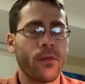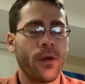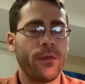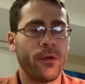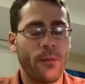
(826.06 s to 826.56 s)

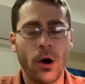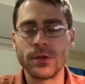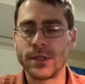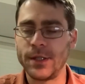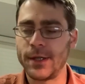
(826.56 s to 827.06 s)
The
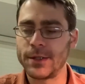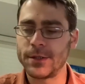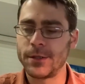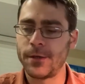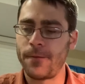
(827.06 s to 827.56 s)

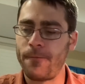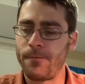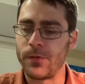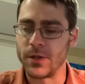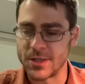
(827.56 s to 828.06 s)
maltiness,
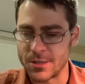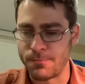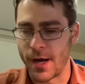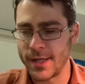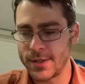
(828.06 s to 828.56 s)
the
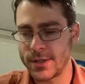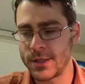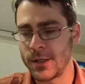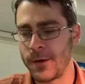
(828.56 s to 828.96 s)
spice,